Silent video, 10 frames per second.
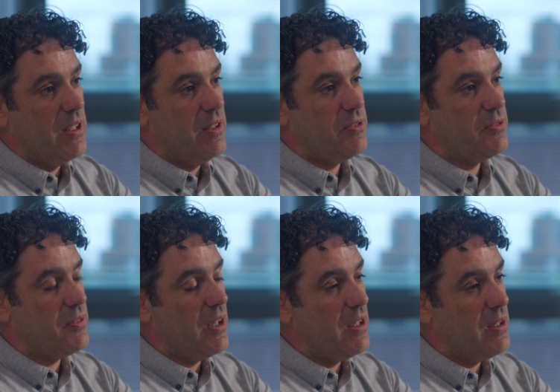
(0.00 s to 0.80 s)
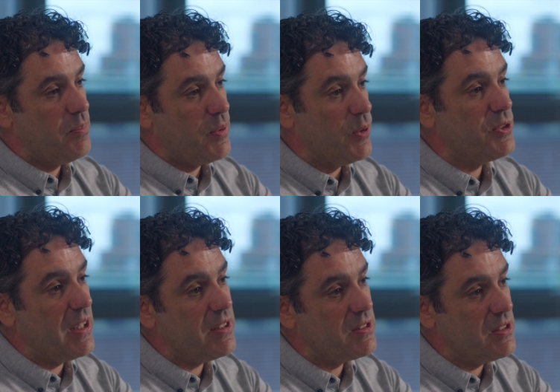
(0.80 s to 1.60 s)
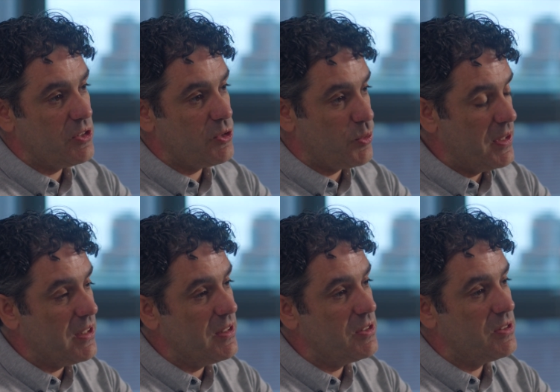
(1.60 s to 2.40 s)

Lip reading: If a process is triggered